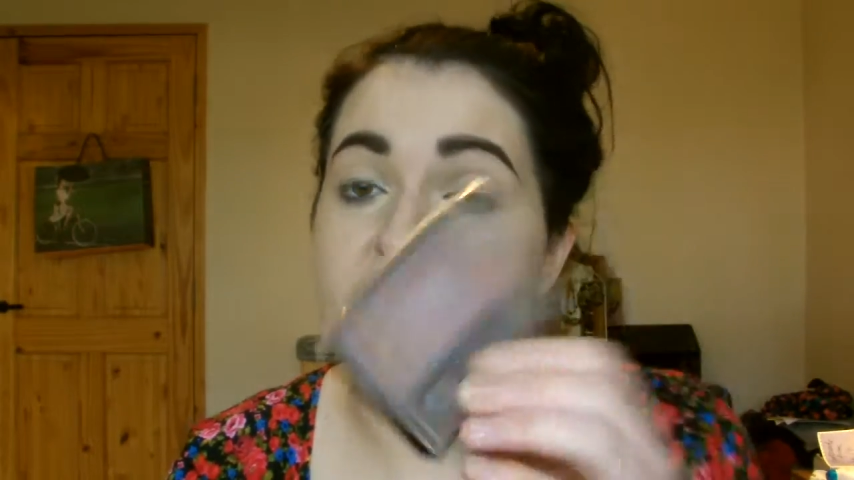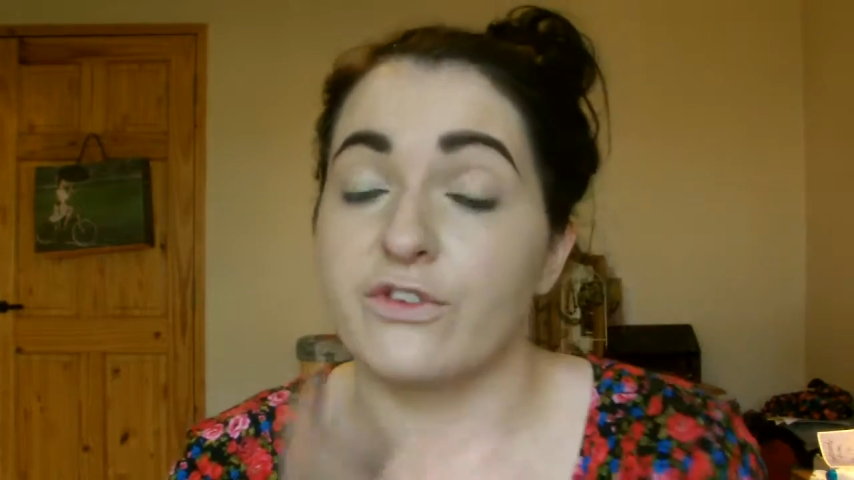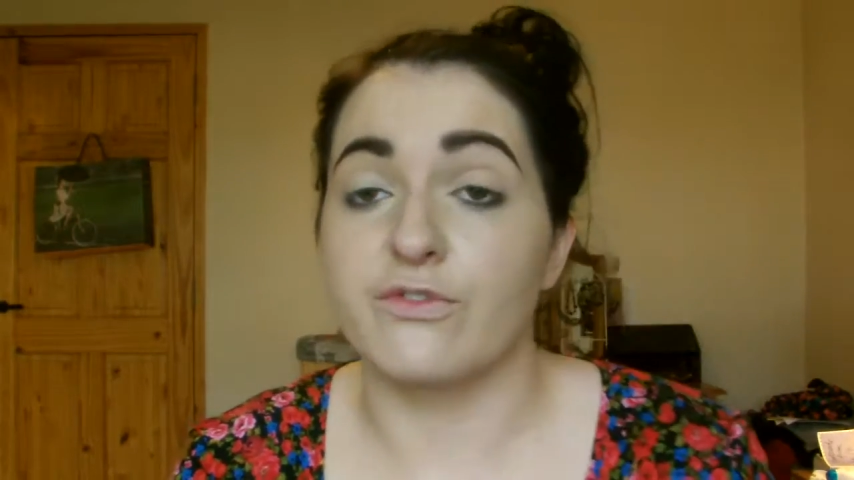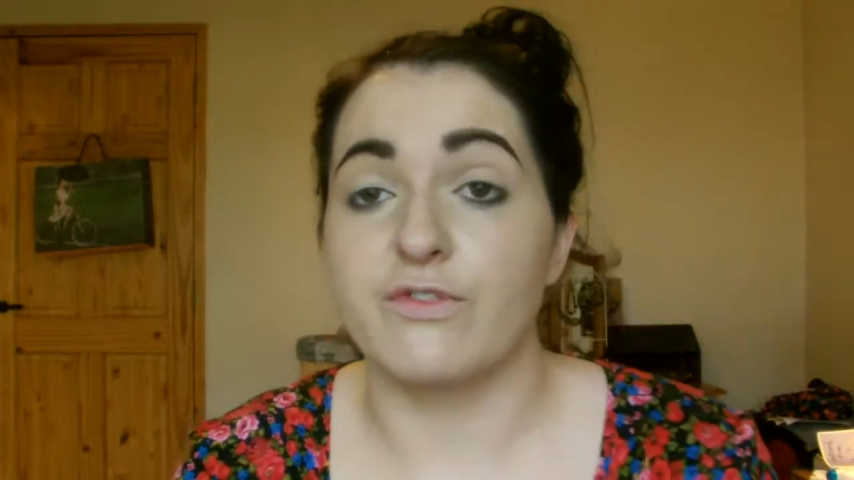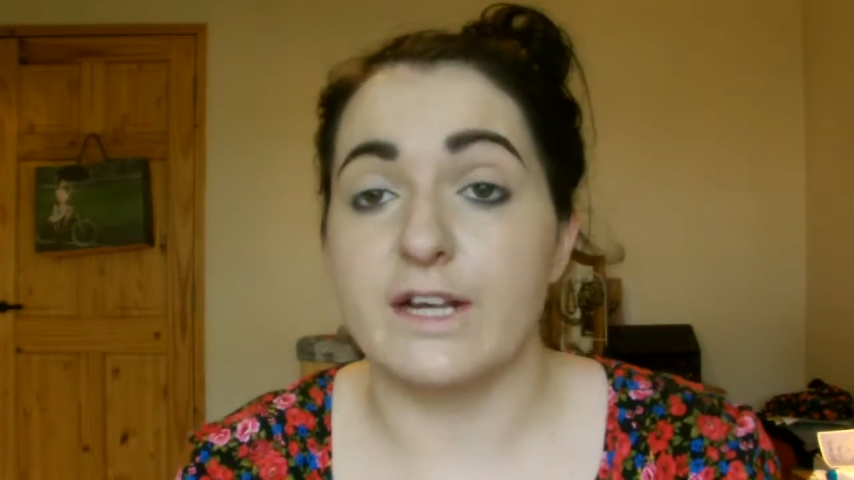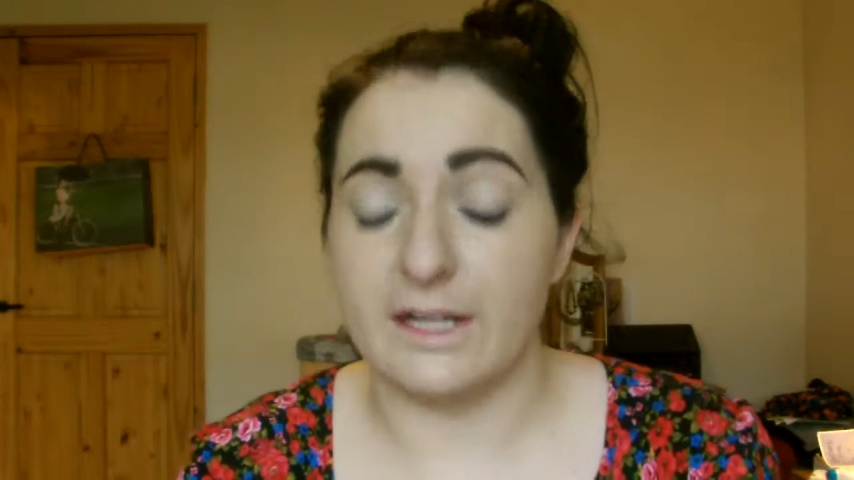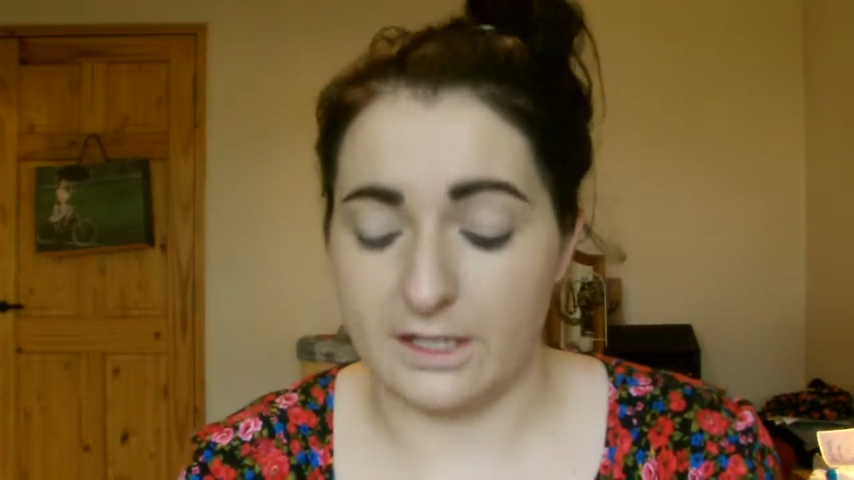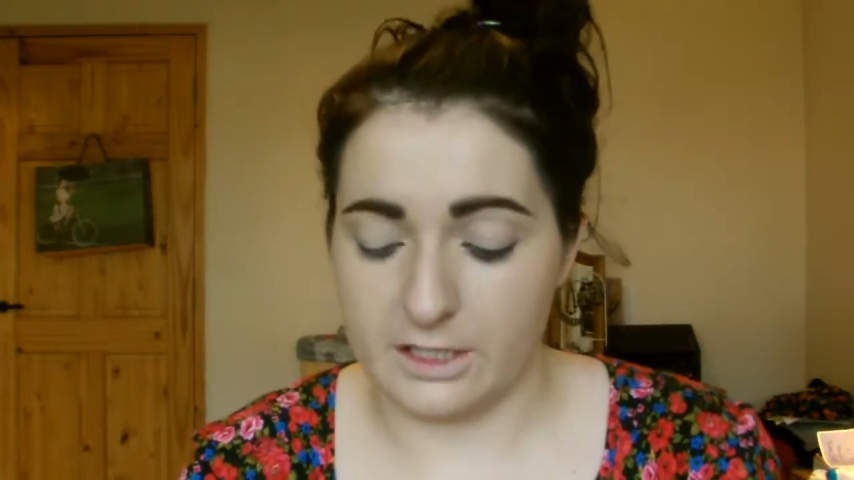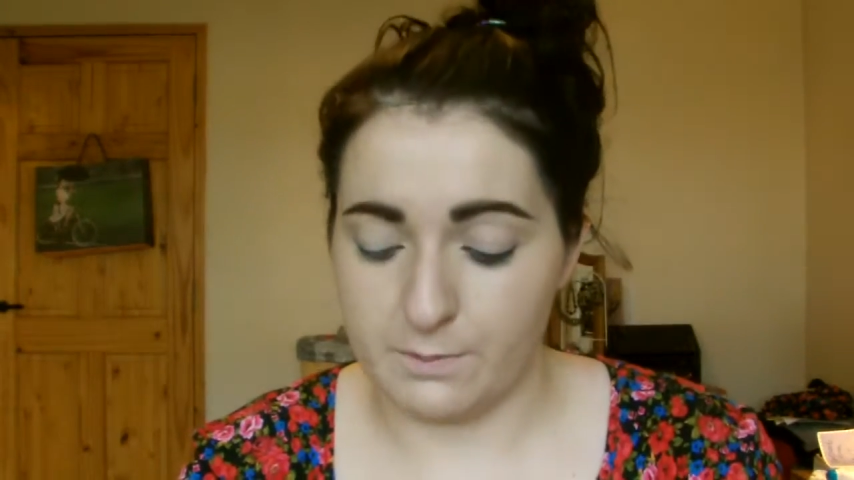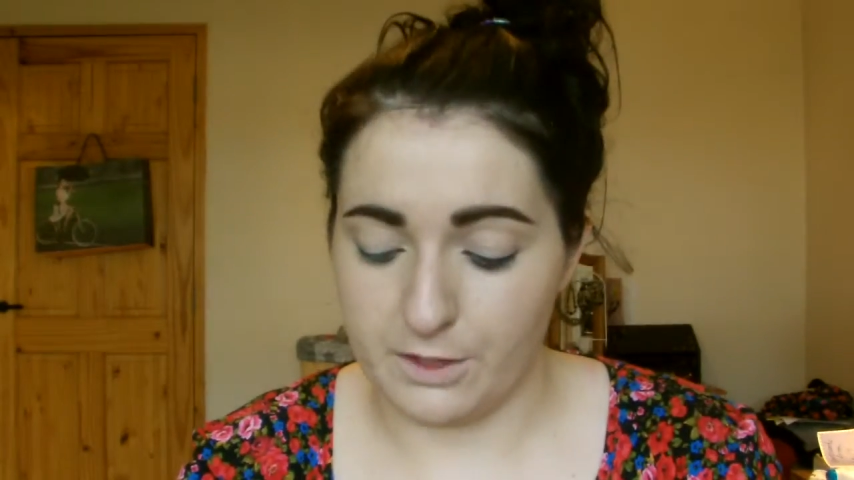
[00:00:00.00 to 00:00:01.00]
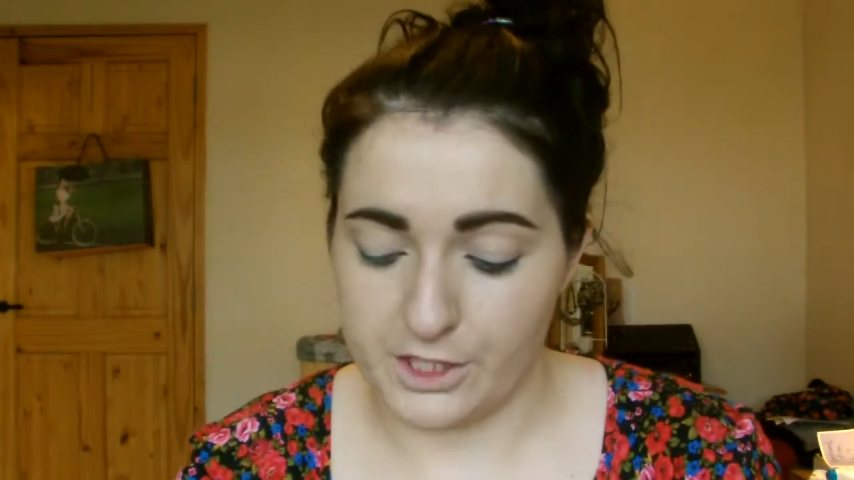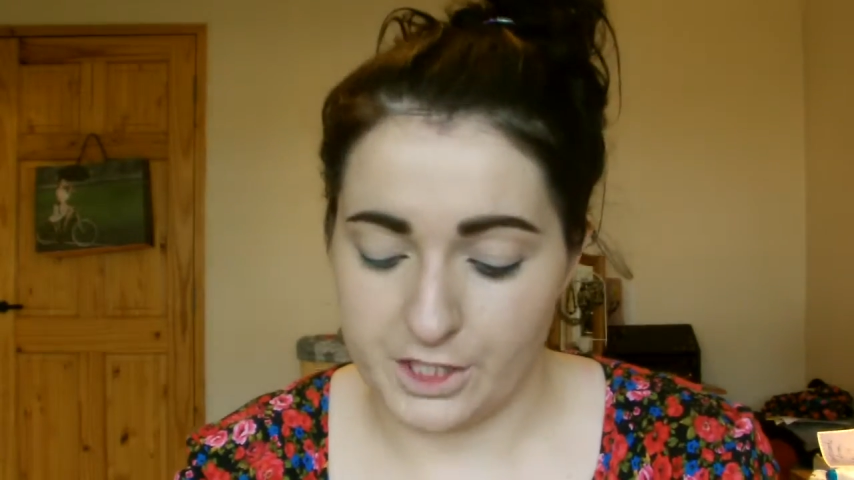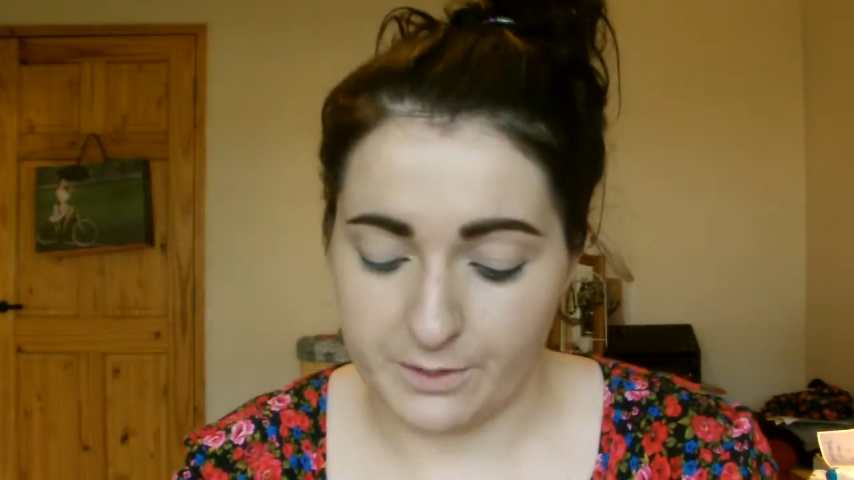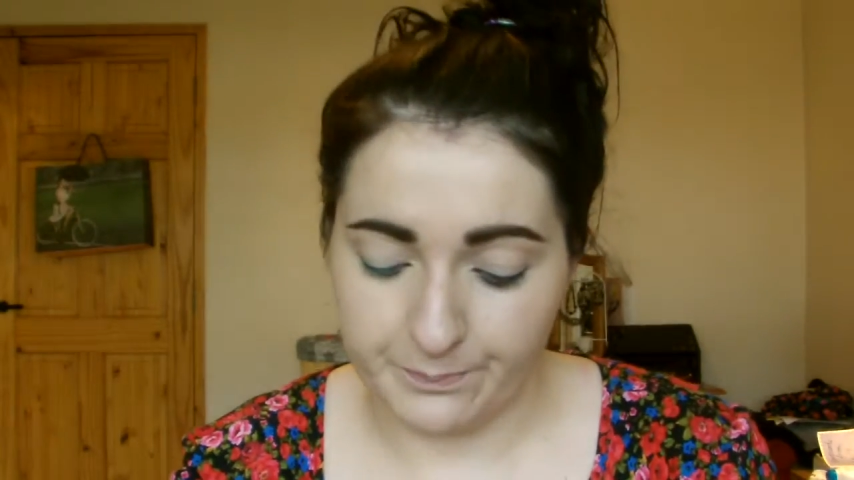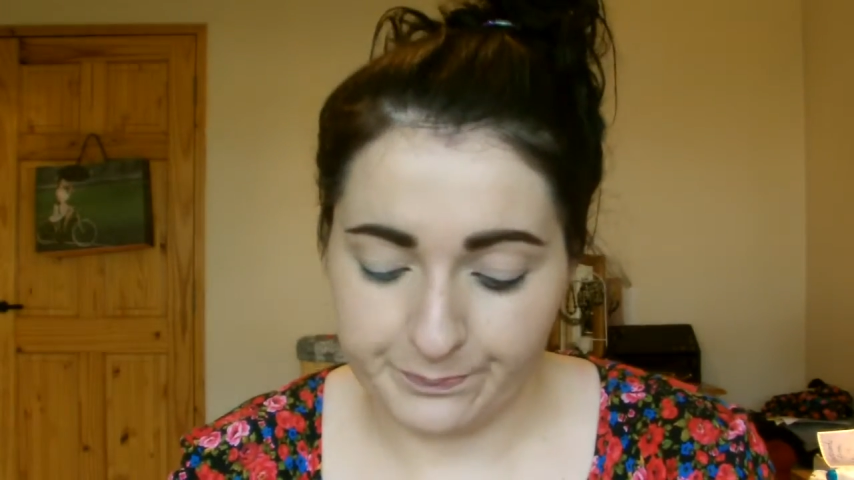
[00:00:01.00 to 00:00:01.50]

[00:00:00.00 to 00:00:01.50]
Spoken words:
It's a really nice blusher.